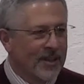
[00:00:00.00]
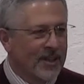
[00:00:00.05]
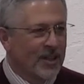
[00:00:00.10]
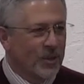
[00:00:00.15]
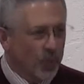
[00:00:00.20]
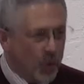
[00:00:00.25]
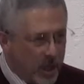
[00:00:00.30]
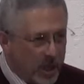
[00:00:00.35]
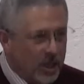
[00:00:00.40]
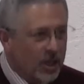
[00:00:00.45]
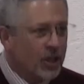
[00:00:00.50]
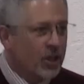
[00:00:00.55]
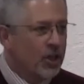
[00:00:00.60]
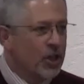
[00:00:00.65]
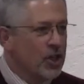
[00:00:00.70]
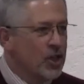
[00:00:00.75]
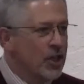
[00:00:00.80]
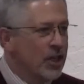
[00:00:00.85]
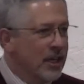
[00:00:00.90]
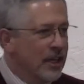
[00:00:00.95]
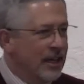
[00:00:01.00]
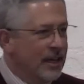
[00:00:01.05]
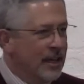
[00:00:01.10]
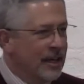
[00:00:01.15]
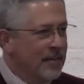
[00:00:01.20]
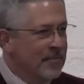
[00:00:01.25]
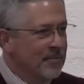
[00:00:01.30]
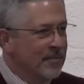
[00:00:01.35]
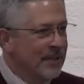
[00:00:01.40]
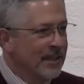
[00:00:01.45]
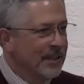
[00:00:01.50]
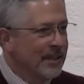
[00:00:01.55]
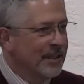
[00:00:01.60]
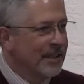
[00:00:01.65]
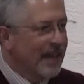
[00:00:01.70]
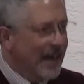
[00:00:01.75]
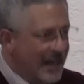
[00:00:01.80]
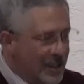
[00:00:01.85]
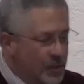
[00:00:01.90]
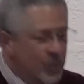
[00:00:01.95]
we encourage you to come
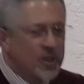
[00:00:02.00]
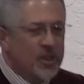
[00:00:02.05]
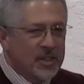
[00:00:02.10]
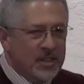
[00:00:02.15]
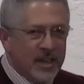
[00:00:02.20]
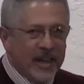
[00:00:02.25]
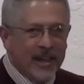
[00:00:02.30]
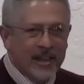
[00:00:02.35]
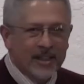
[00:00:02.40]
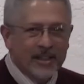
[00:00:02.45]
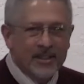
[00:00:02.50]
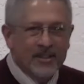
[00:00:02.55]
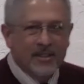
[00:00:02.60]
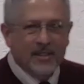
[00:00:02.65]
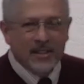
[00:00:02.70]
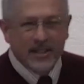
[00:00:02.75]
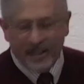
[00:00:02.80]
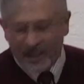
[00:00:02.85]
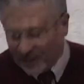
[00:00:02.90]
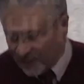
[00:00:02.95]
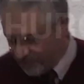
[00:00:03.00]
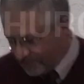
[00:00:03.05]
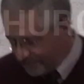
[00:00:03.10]
as we stand and sing.